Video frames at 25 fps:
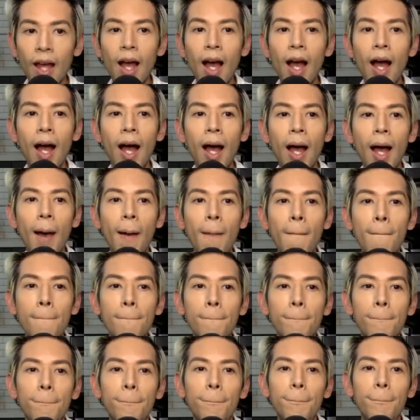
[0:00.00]

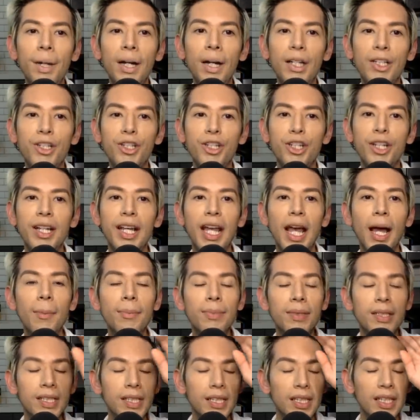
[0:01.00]
But
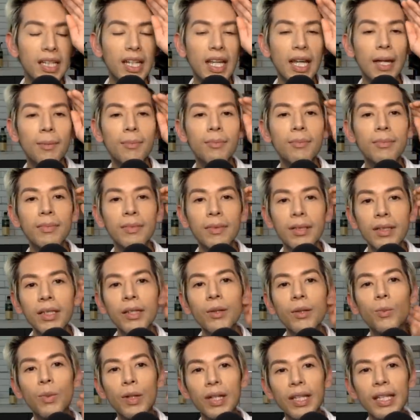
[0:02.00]
Kim
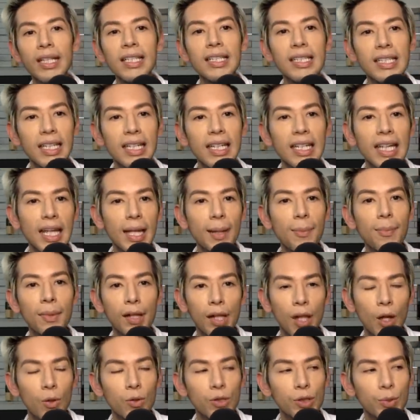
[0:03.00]
really did keep
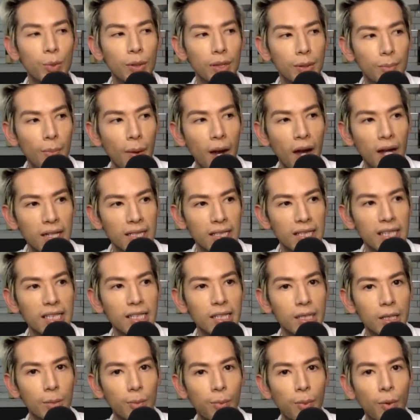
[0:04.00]
close with Monty
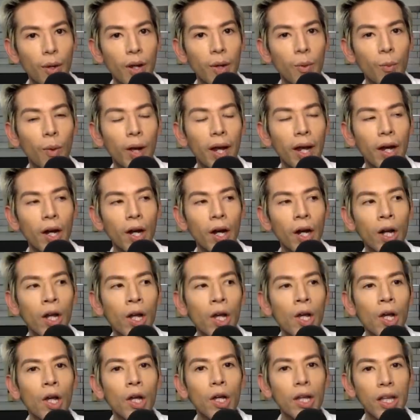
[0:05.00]
to the point where
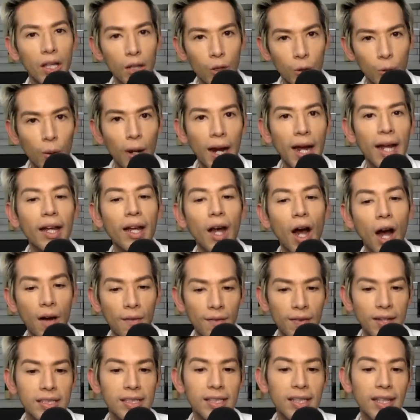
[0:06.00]
Greg
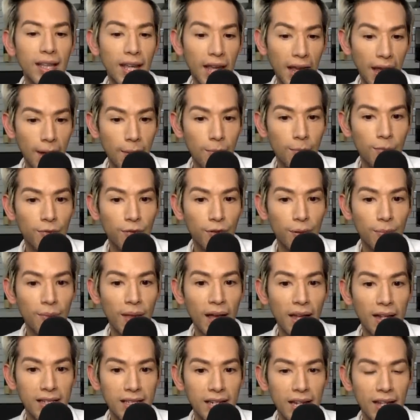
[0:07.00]
obviously came from
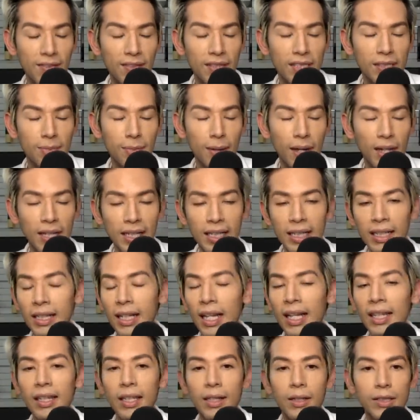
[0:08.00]
that Davis money
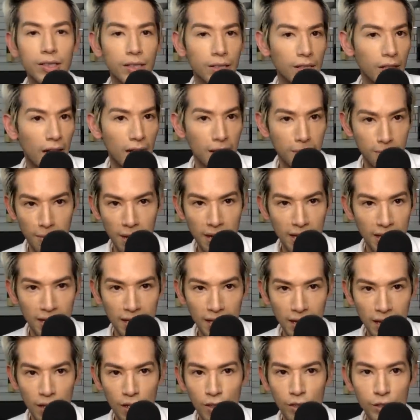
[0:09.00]
and there's a lot of money
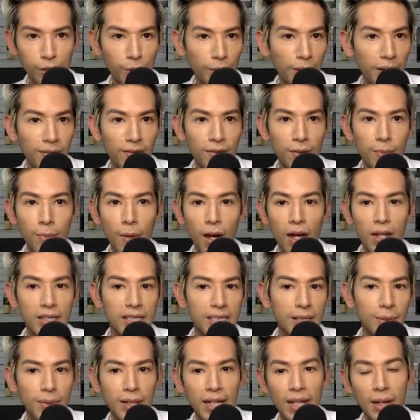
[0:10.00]
there. So even
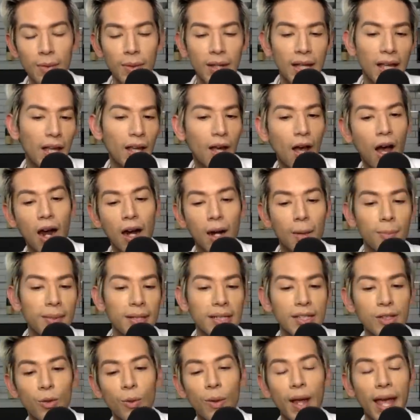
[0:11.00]
Monty, when he would get caught up
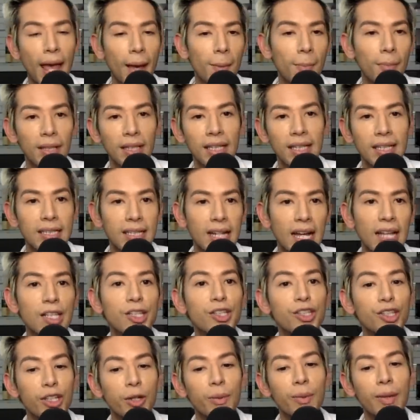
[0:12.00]
in gambling
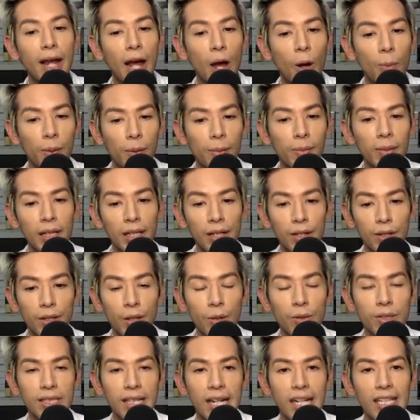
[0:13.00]
debts, she would help him clear
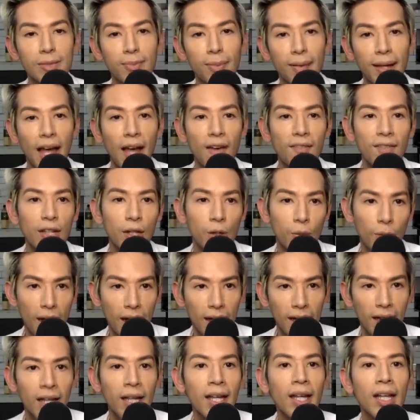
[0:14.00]
those debts by having
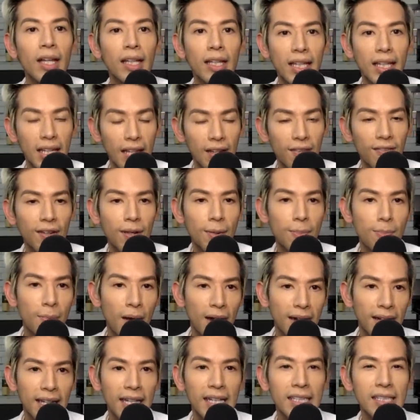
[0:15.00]
Greg give him
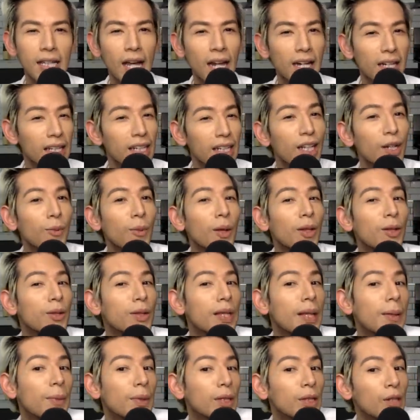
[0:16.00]
money. It's unclear whether
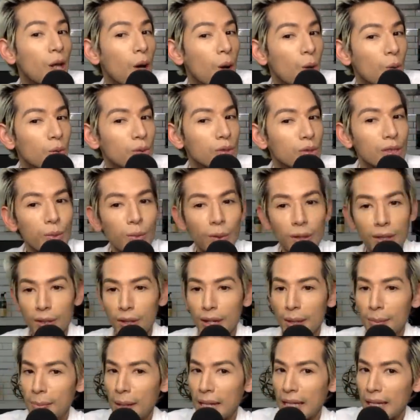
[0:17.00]
they were loans and whether
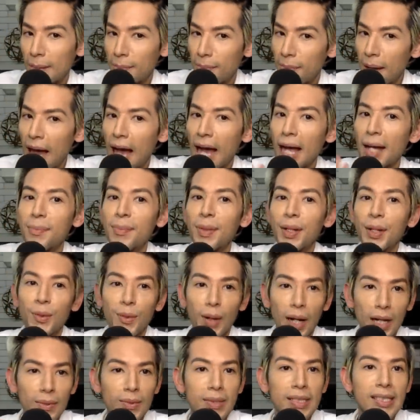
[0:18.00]
he paid them back, but
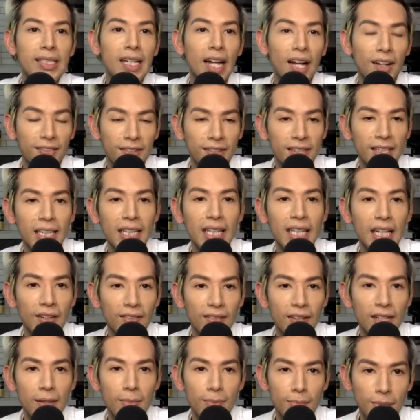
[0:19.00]
Greg was definitely
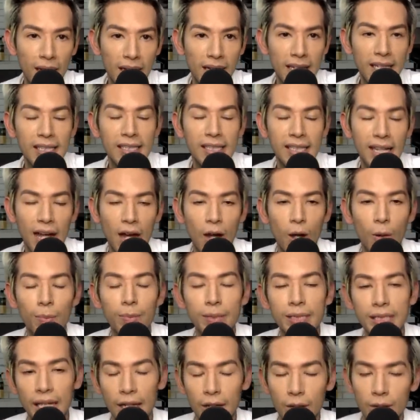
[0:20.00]
giving him money to
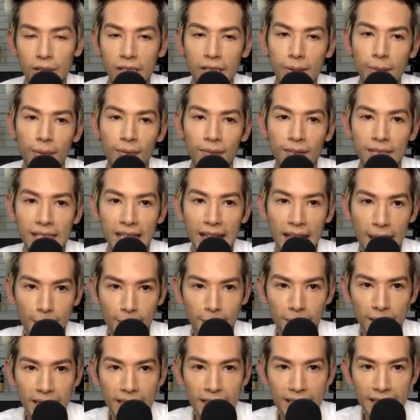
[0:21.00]
help settle some of his
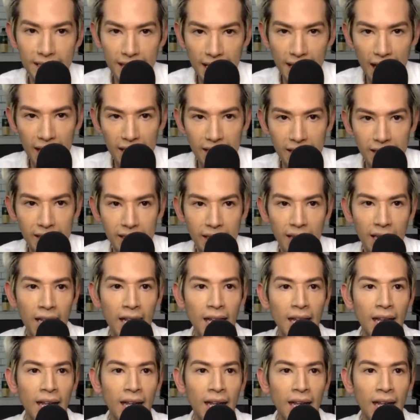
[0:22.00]
gambling debts.